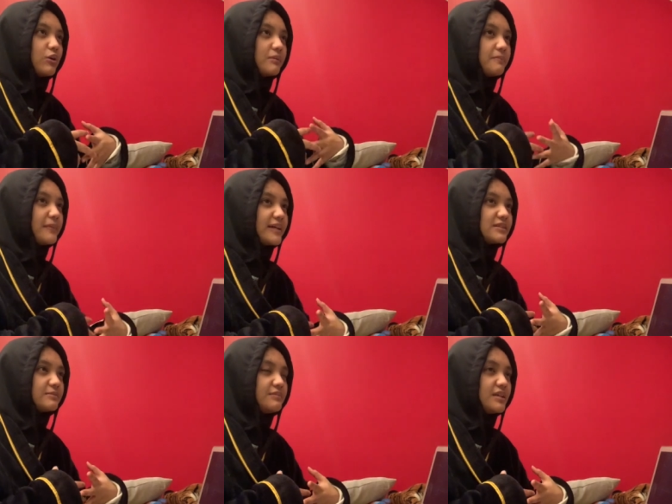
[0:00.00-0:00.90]
what
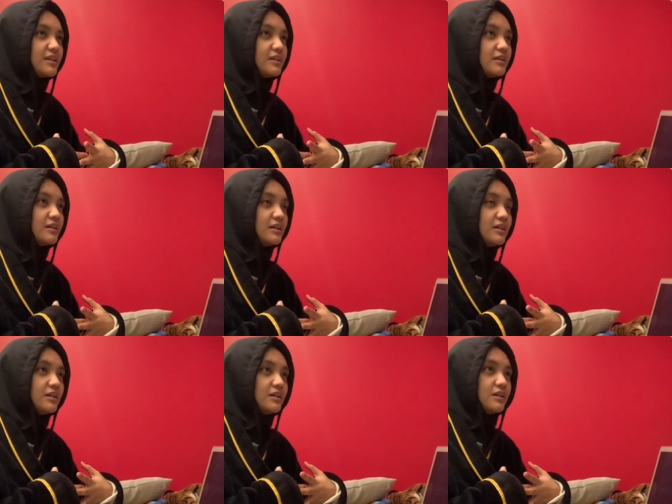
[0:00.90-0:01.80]
makes me
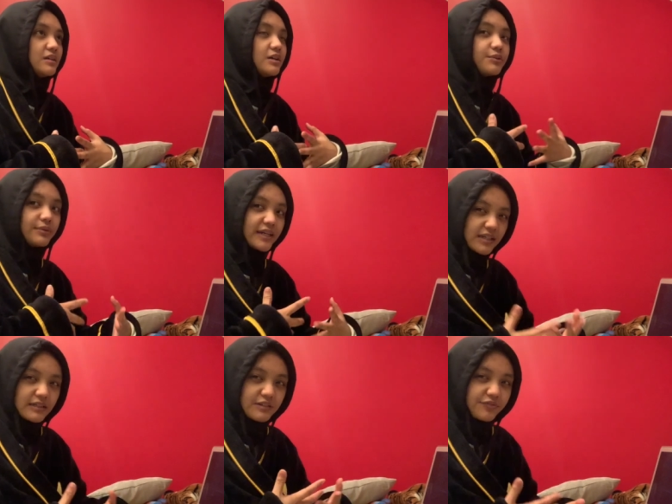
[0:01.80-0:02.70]
a reader
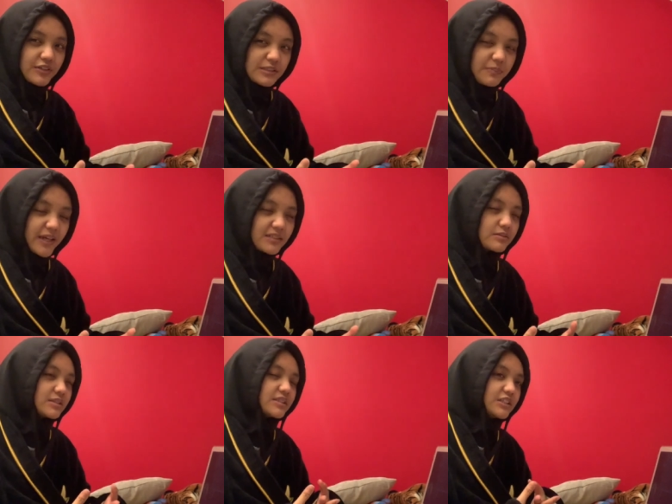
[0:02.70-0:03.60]
in the first place
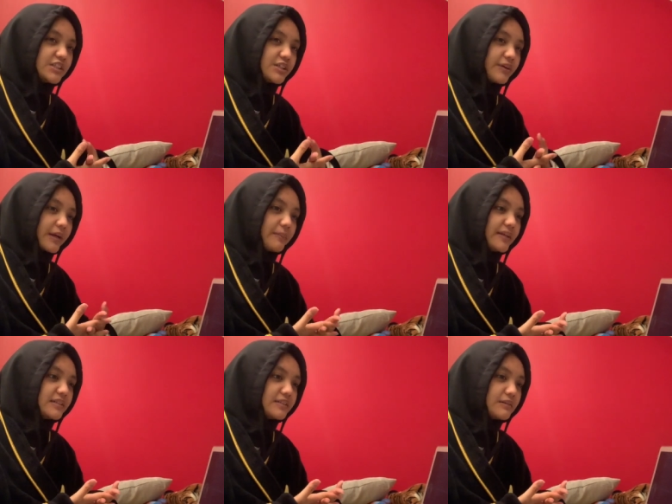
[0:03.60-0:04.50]
because the teacher
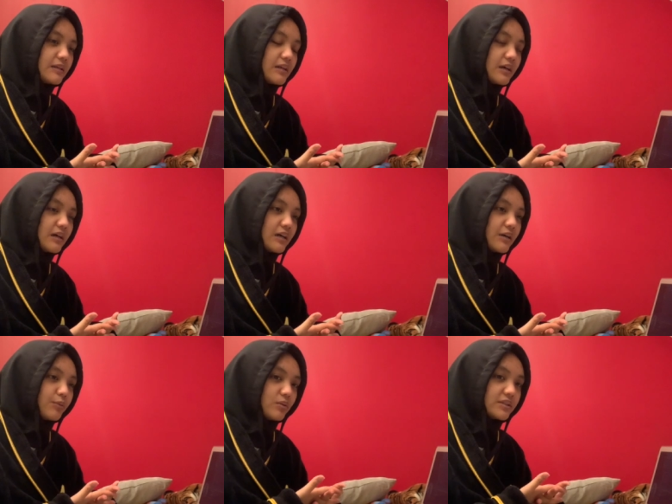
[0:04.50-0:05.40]
recommended uh,
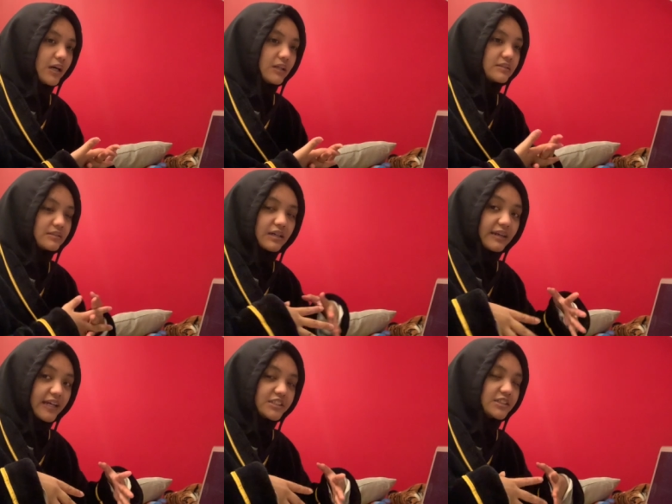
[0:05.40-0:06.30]
Roald Dahl's
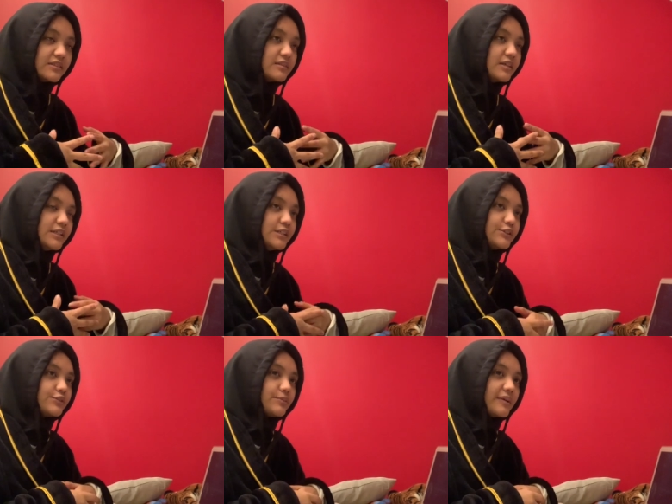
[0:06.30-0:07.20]
collection
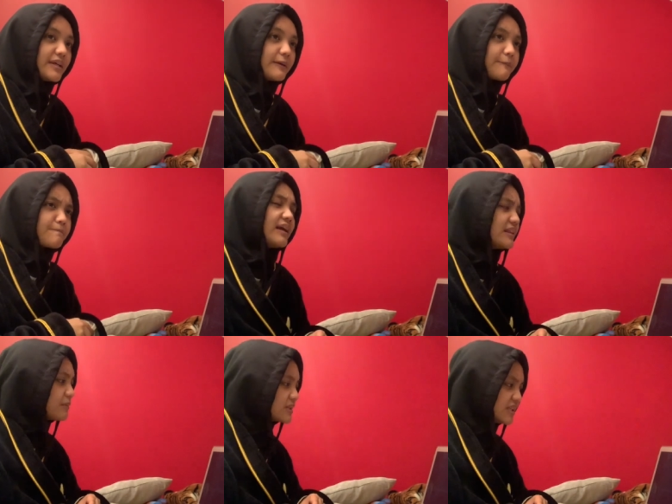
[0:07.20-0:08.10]
to me and I
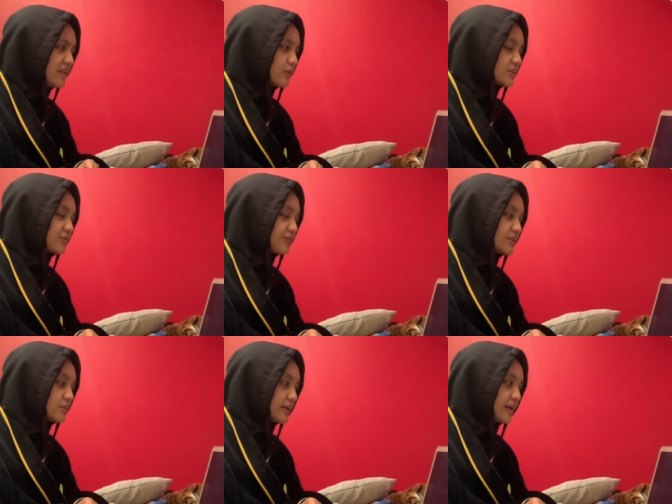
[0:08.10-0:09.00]
think Matilda was the
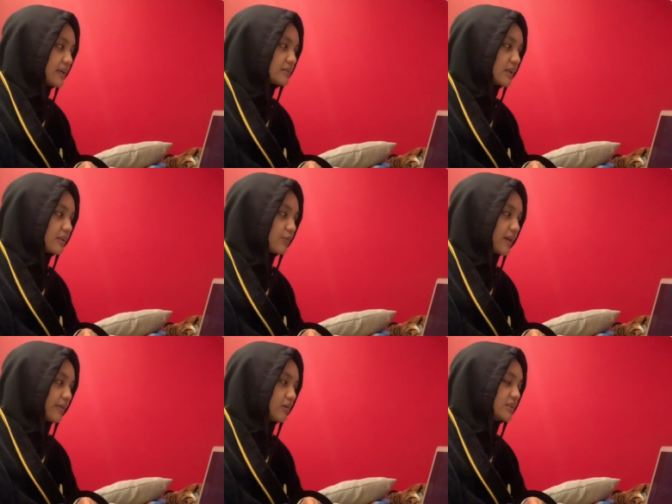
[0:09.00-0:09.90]
first one that I started with
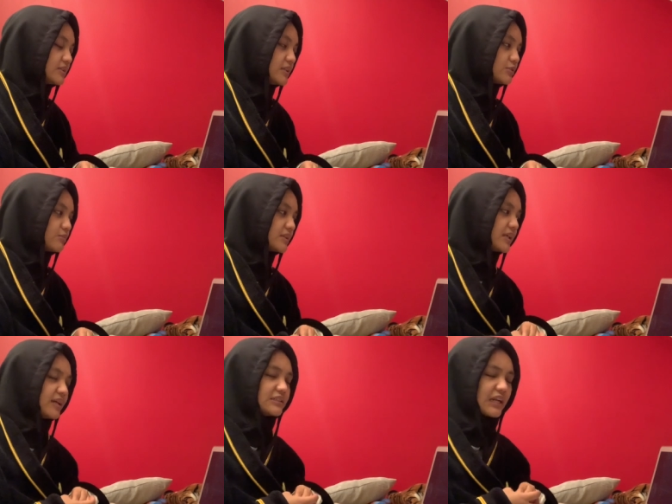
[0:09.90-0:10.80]
honestly so
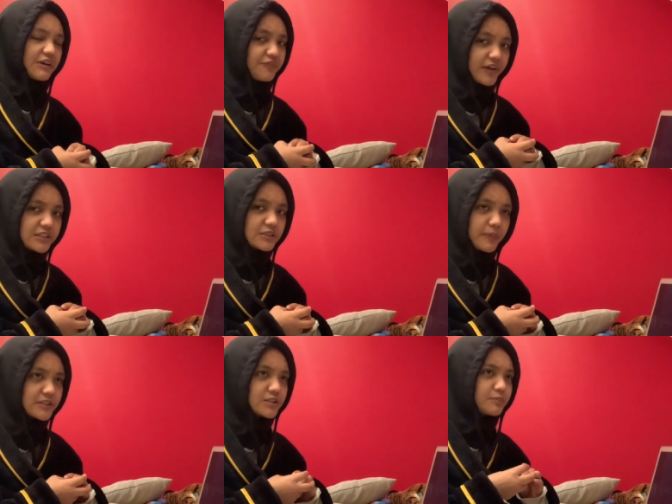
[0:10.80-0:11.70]
Matilda is like a very
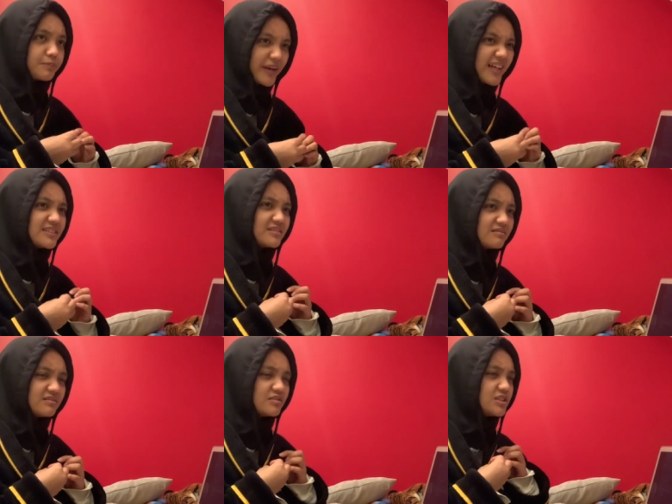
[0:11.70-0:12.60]
special place
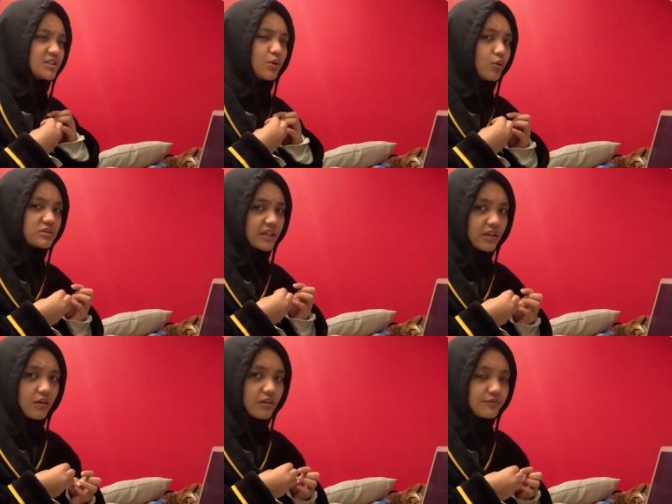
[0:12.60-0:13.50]
it just holds like a
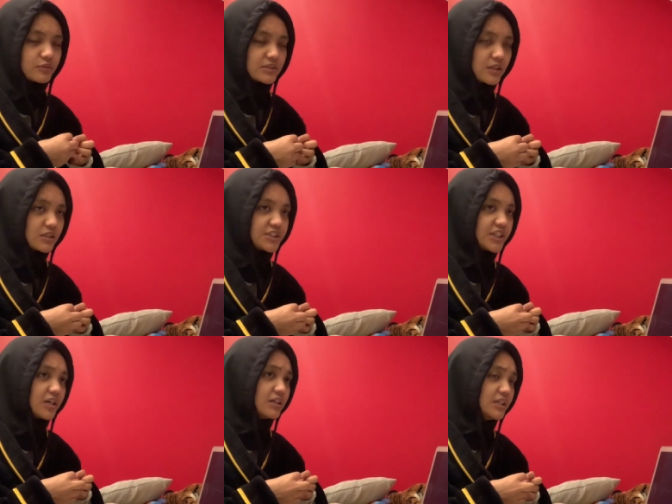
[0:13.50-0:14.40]
lot of nostalgia